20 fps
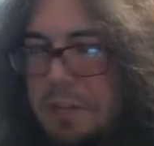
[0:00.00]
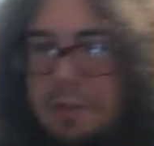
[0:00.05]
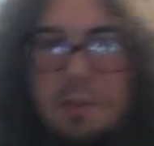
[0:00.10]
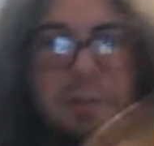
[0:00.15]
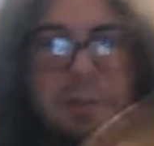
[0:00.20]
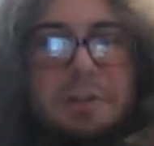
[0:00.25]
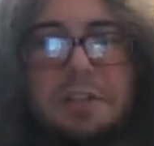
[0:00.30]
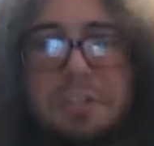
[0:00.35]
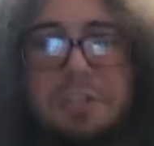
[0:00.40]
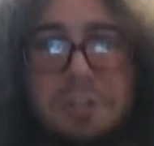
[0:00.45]

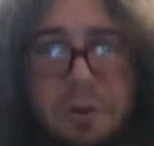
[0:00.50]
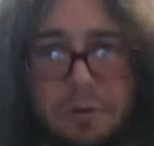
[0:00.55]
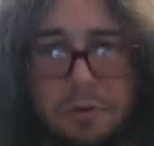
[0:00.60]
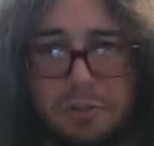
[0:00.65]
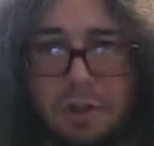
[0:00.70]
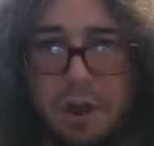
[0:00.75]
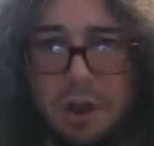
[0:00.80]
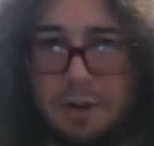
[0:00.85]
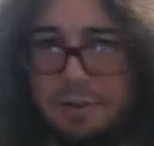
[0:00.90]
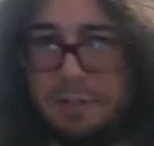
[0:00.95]
the list
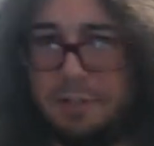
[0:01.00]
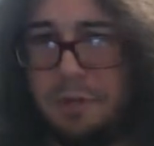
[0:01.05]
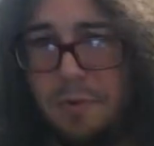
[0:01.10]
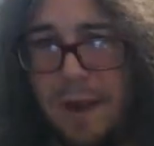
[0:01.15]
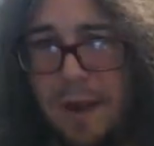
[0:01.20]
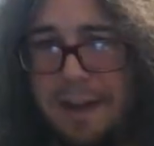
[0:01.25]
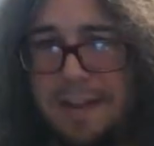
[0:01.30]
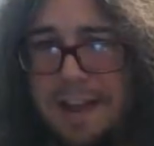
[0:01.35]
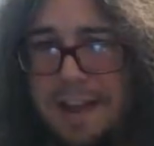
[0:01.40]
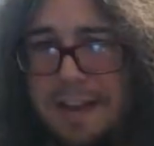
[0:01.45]
goes on. 2
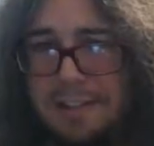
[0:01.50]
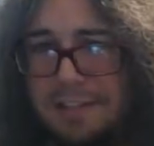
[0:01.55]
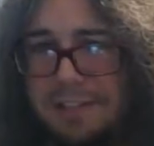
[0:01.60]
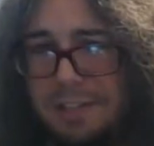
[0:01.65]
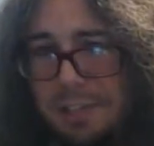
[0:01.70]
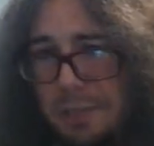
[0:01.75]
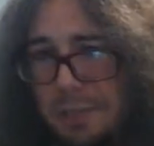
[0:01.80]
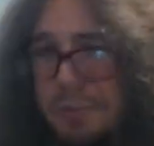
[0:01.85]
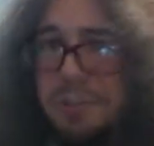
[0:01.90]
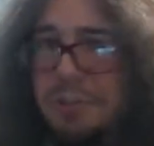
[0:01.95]

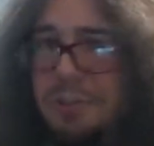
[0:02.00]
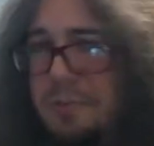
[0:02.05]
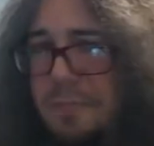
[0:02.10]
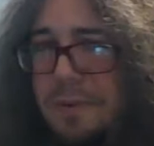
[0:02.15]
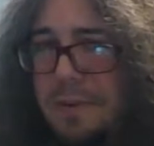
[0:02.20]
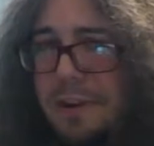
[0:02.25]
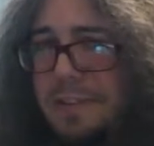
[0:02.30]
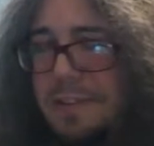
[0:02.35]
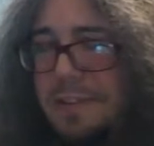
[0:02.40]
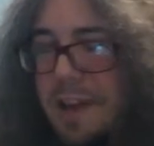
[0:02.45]
NESs, 2
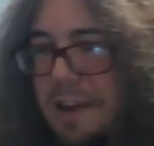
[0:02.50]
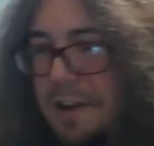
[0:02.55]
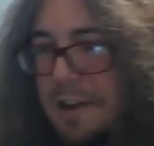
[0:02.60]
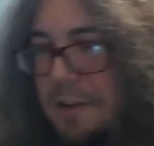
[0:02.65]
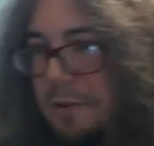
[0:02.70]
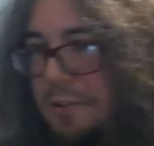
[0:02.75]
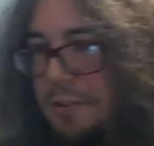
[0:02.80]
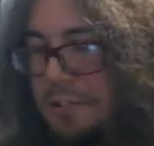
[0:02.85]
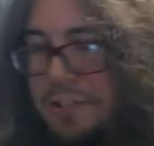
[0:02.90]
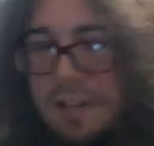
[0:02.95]
Super
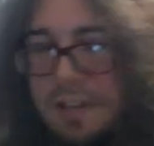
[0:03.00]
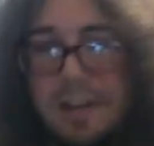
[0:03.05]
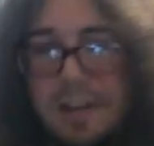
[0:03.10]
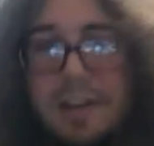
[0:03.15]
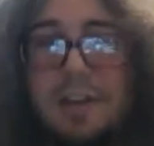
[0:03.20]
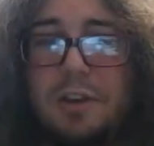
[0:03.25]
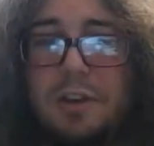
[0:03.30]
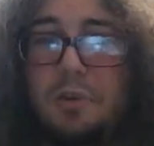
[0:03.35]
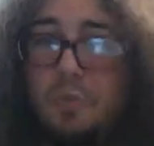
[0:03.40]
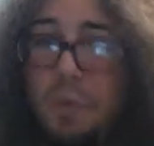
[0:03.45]
Nintendos.
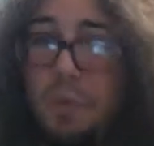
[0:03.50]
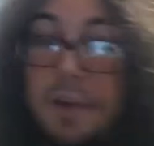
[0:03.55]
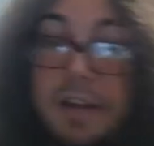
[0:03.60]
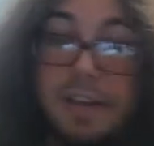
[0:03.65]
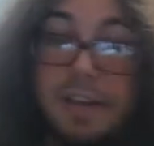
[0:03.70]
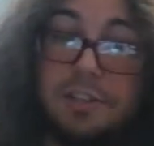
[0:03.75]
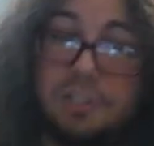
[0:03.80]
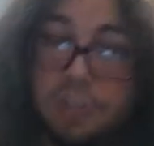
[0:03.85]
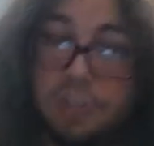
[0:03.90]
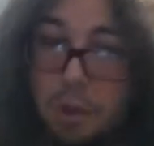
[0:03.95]
We
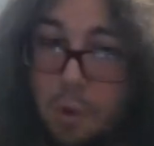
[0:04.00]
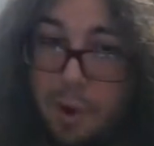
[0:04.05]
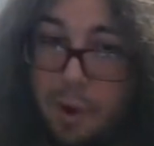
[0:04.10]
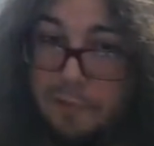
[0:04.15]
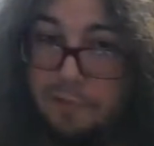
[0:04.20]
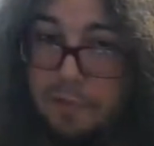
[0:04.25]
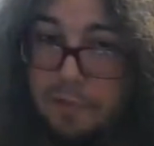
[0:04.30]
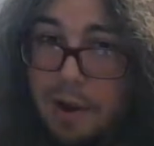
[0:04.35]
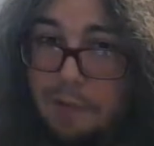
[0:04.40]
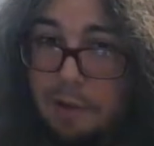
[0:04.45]
can just go on
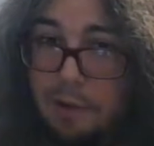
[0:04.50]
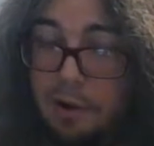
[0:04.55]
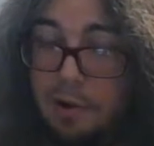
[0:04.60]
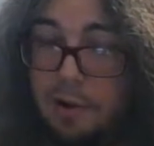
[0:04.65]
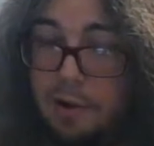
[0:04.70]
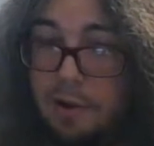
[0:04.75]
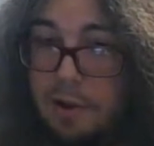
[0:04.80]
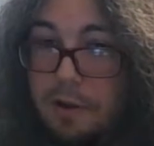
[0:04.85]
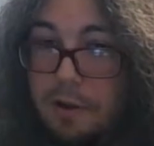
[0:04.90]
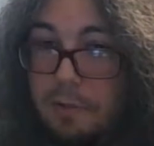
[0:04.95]
forever.
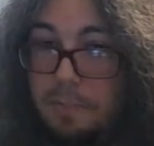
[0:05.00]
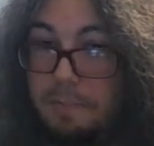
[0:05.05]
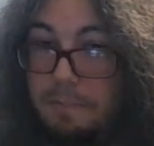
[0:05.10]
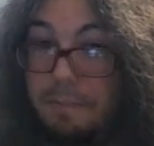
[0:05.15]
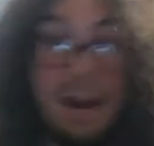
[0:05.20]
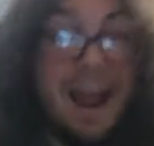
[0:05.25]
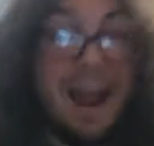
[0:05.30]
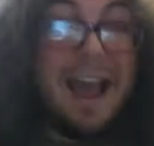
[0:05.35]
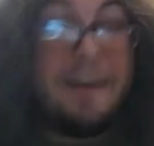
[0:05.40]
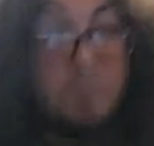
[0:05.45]

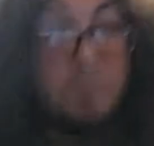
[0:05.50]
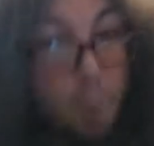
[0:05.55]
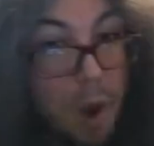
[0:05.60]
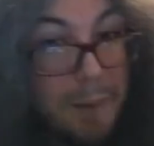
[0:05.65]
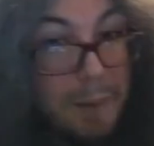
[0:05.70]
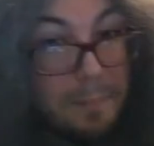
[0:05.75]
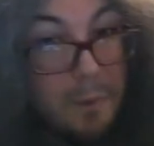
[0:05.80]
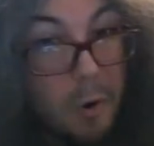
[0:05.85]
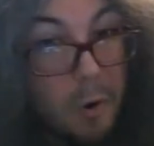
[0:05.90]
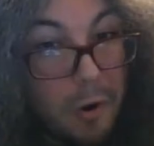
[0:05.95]
But I have
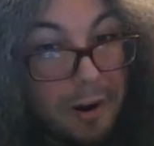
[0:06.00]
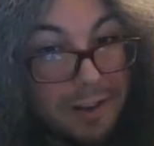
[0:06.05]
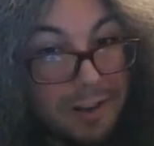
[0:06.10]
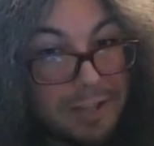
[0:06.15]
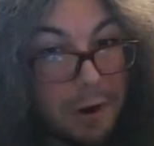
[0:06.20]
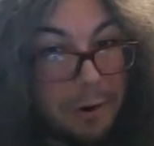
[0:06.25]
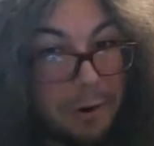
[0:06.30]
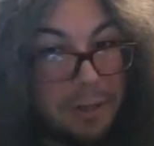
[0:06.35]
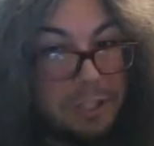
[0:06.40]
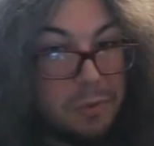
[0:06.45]
one more
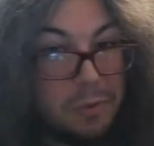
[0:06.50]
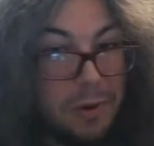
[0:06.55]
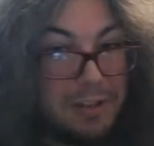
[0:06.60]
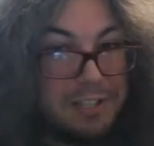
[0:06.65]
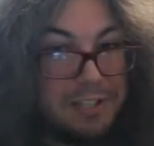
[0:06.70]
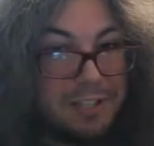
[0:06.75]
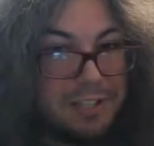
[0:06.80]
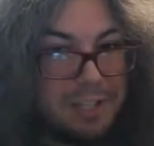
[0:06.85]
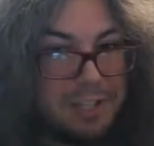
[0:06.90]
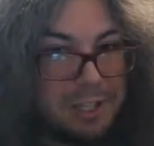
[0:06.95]
Atari
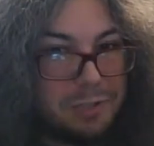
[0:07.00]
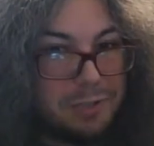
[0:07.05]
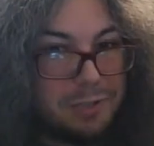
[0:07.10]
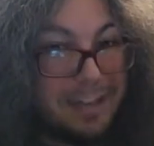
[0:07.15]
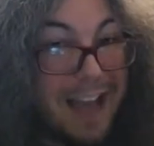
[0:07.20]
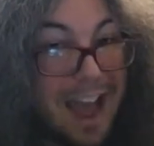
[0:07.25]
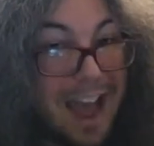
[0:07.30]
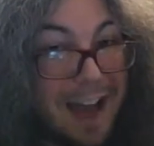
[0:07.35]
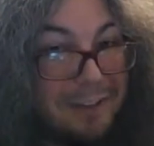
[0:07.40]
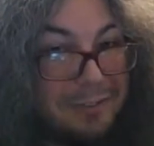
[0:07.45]
2600
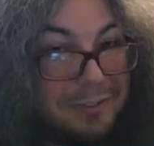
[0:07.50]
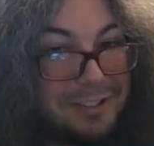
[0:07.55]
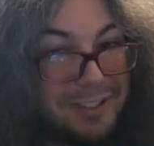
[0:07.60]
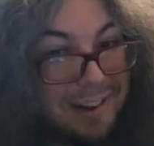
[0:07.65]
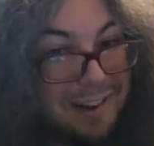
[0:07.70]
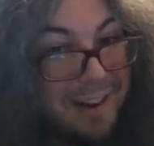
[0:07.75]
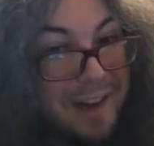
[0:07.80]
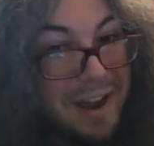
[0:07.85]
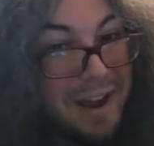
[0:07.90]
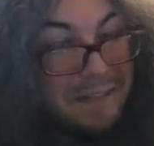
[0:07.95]
now,
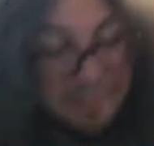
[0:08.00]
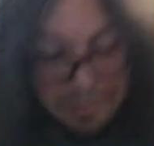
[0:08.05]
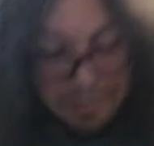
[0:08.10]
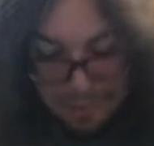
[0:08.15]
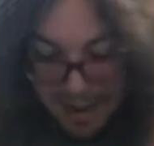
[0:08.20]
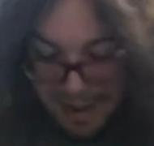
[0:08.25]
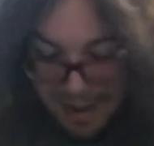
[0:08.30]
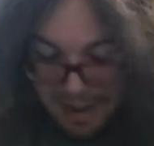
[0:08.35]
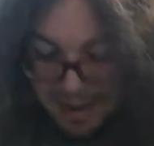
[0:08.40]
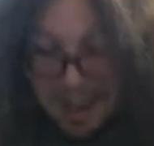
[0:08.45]
so now I have
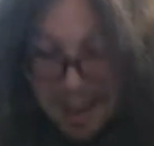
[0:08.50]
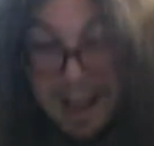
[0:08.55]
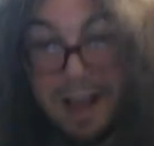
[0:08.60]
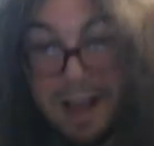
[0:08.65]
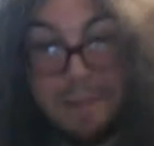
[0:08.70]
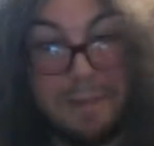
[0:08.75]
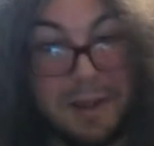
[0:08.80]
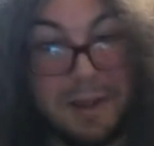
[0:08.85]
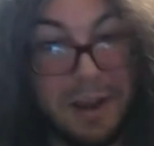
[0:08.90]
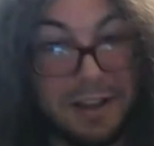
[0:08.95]
3.
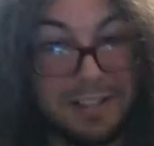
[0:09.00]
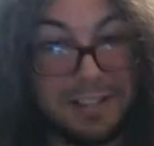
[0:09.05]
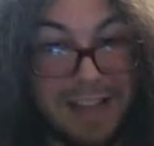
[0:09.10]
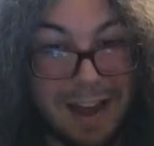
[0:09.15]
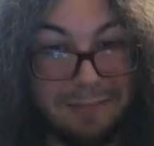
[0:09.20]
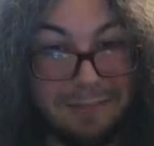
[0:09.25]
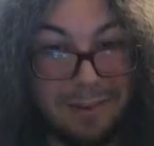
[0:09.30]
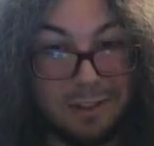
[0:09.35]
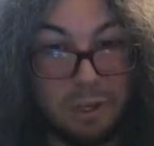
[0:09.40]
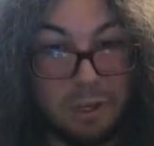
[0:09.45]
Because
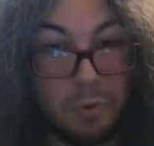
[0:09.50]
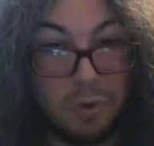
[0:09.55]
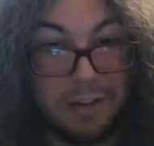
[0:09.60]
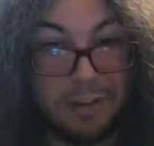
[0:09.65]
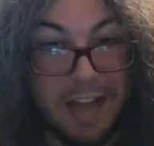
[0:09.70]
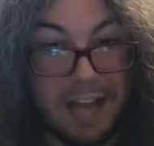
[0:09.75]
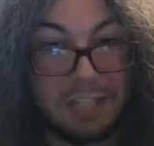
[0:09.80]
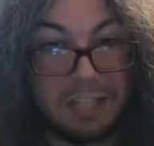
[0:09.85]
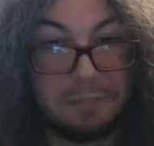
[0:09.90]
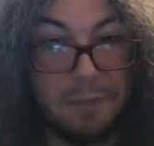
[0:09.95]
at Retro
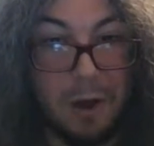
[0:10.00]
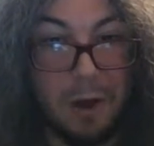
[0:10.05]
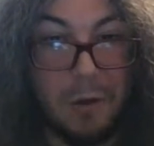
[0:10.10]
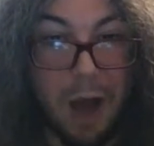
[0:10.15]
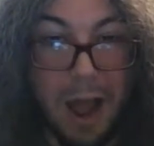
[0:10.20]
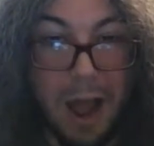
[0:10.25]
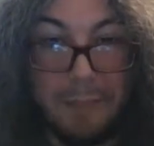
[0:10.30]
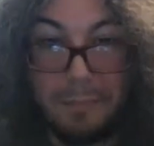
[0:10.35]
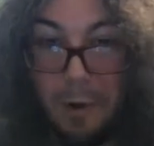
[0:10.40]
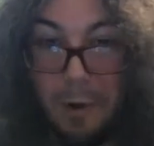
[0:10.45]
World Expo,
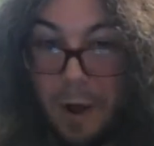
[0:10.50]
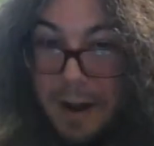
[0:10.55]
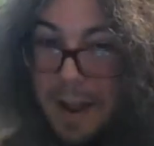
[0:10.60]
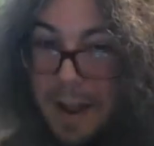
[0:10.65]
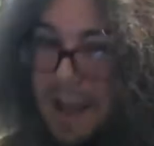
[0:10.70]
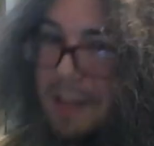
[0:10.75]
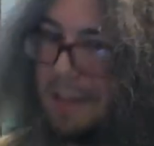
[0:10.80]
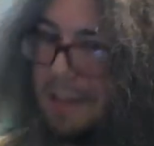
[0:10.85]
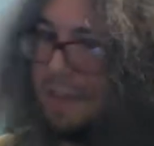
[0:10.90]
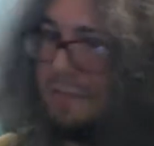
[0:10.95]
I bought
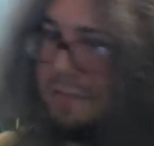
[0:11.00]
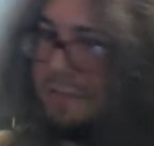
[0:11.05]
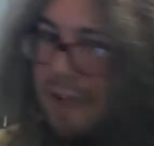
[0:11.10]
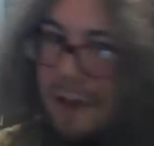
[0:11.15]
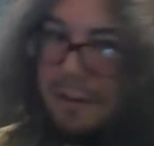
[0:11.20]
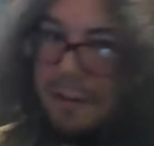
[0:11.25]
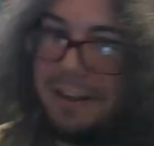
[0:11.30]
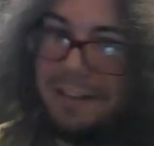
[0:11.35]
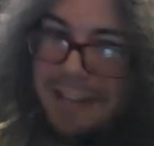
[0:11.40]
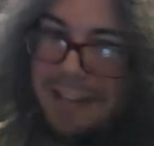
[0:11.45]
the
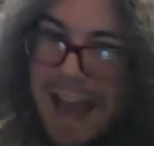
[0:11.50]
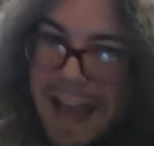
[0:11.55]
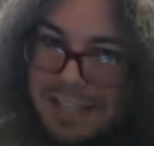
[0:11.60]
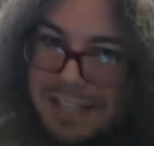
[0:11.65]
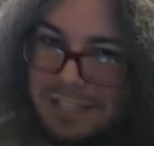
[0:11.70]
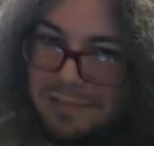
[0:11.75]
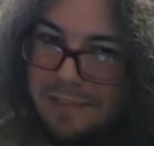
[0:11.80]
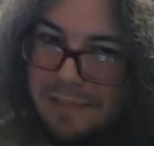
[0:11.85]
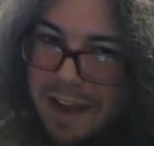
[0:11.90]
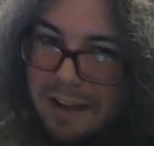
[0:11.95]
very
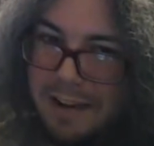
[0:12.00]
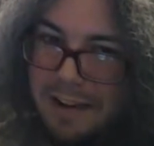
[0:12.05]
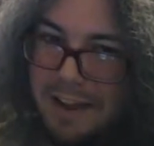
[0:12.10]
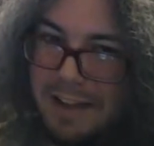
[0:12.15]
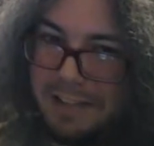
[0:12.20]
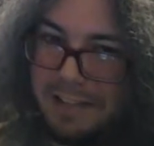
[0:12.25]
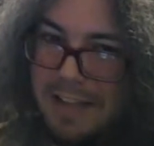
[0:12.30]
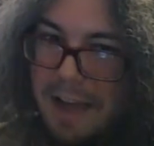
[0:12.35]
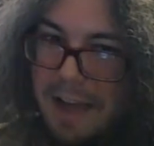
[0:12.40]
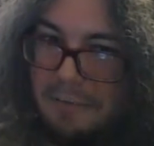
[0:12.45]
last
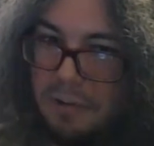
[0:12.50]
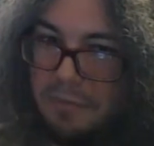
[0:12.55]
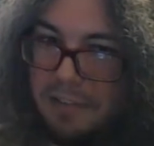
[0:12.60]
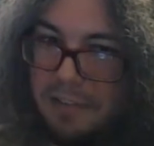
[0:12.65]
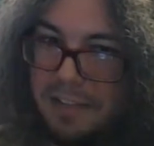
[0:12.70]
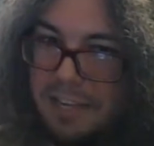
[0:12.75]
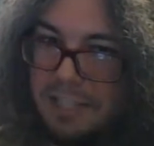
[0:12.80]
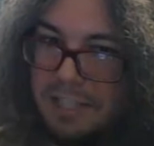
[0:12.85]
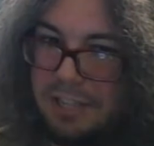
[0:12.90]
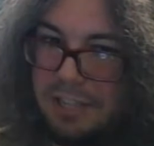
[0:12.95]
variant ever
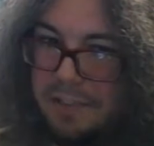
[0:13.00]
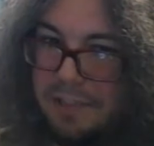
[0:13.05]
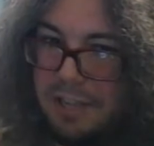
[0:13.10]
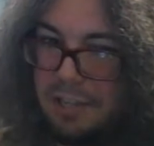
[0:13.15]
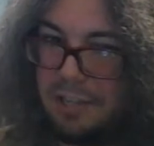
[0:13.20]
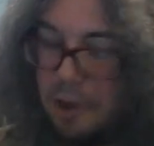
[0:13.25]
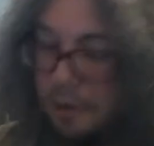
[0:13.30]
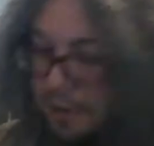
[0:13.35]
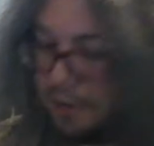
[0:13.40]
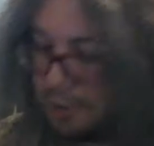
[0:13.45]
released of the
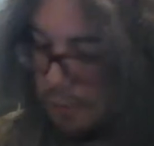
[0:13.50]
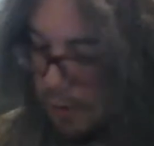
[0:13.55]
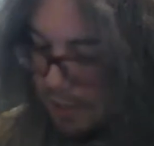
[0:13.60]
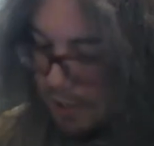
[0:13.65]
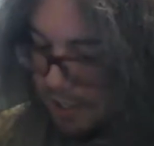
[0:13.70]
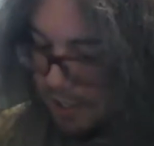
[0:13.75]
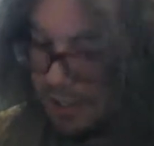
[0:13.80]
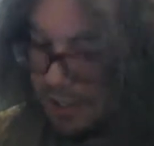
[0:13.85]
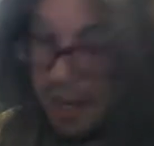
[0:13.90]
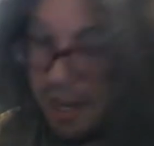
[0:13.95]
Atari
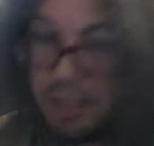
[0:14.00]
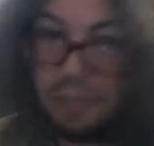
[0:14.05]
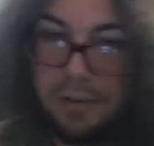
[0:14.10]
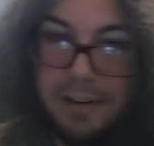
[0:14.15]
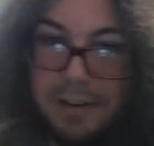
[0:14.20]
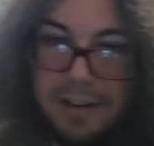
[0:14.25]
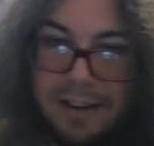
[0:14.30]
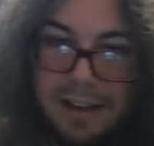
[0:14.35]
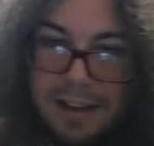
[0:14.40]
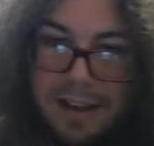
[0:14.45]
2600,